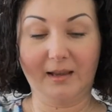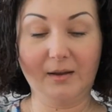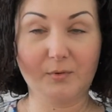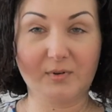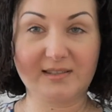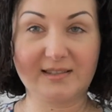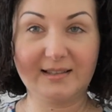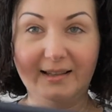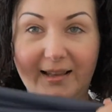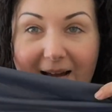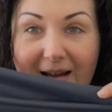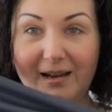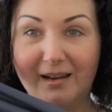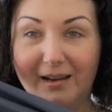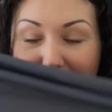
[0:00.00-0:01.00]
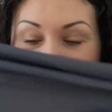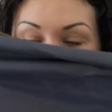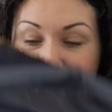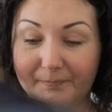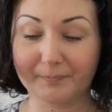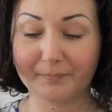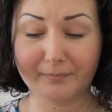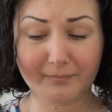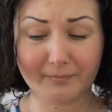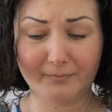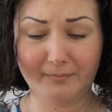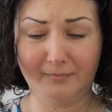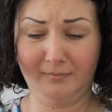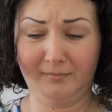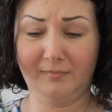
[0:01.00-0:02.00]
there was the lining,
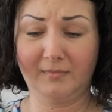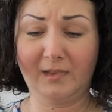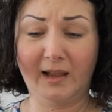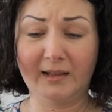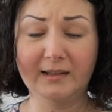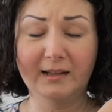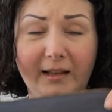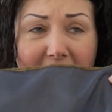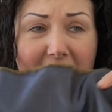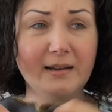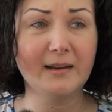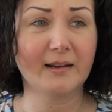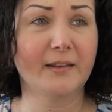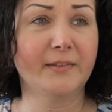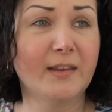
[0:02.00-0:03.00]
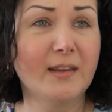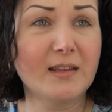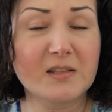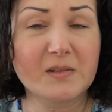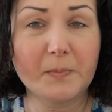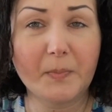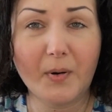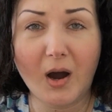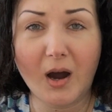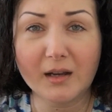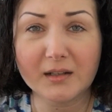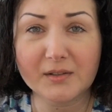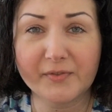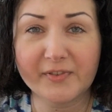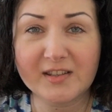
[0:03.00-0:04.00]
and the lining I think is
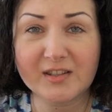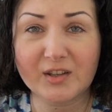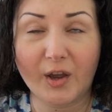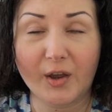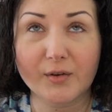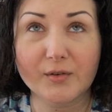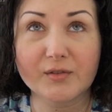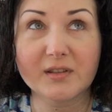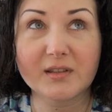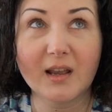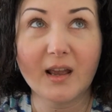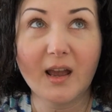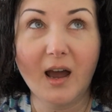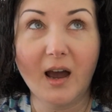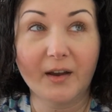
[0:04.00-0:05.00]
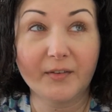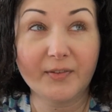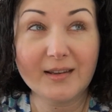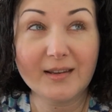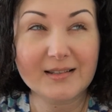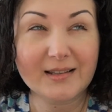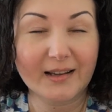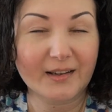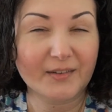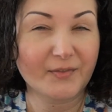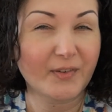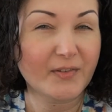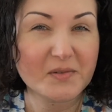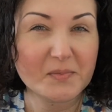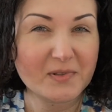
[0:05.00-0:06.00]
part viscose. I think it's like a
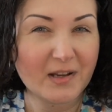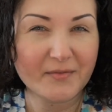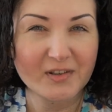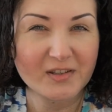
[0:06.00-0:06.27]
50%